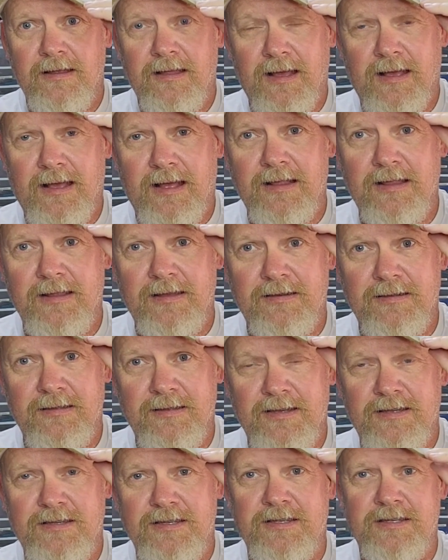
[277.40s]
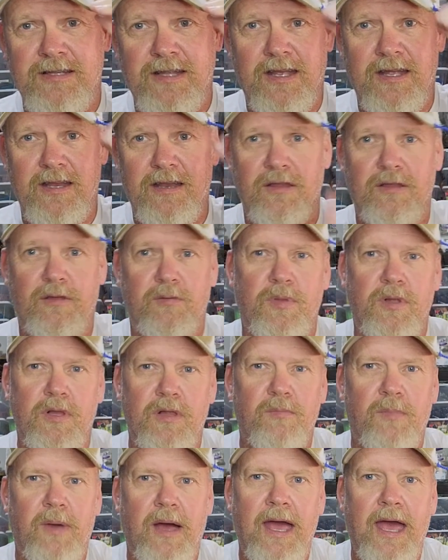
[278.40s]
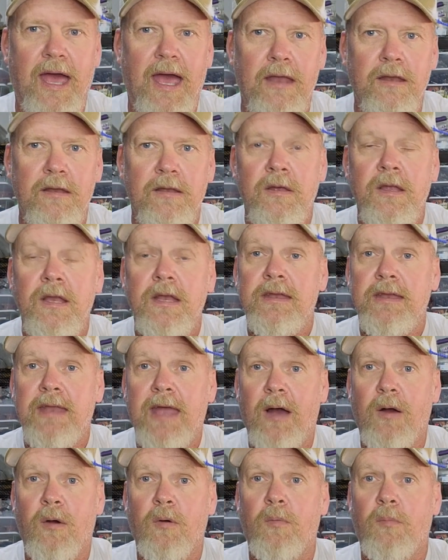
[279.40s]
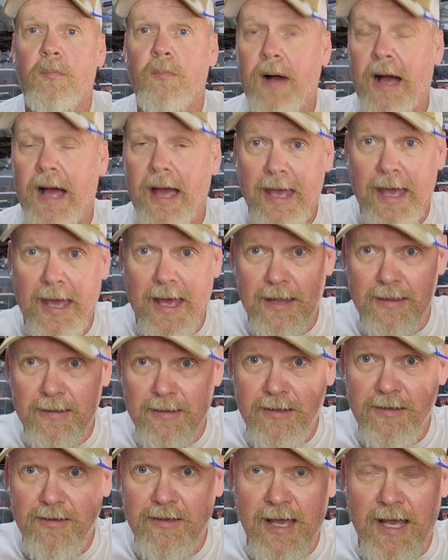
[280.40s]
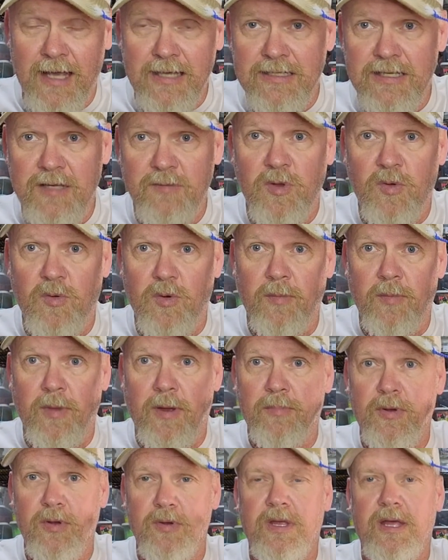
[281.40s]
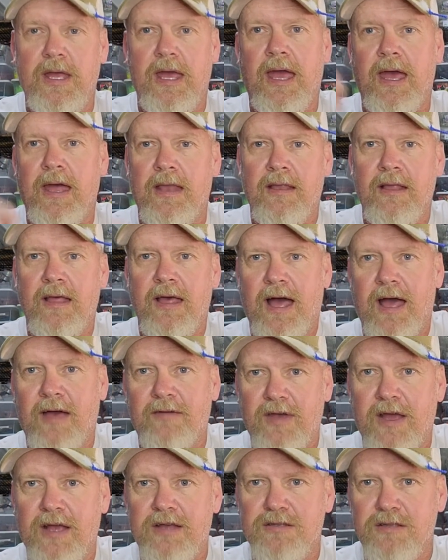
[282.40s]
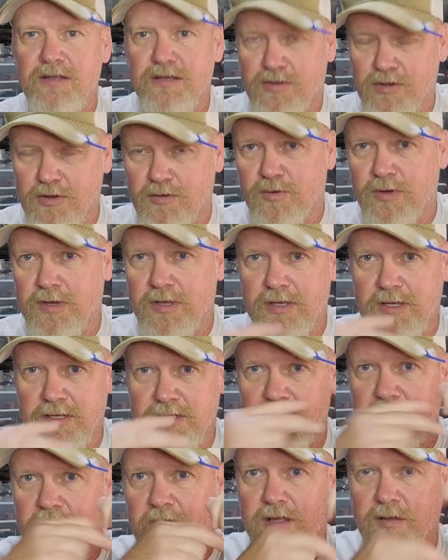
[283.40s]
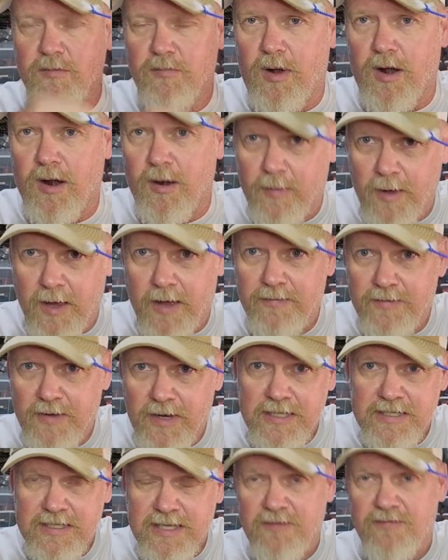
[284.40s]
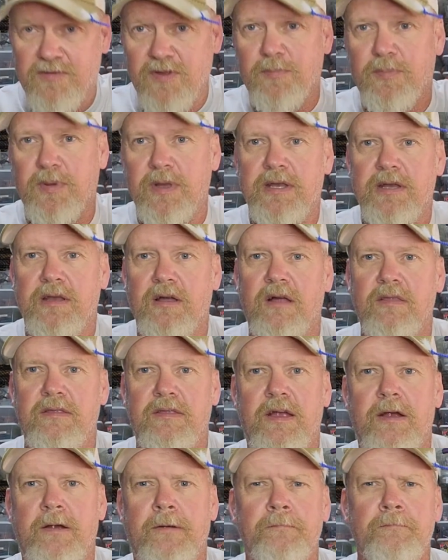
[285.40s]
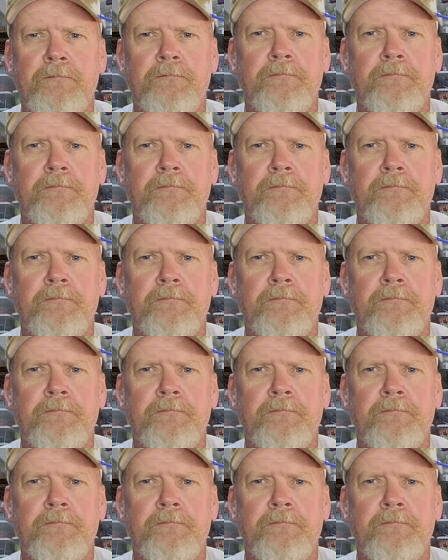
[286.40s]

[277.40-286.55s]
Like I literally just stick it on the bill of my hat. Now, my hat that you guys see me wear, my boonie hat, I've actually took one of these and cut the barb off, and I safety pinned it on there.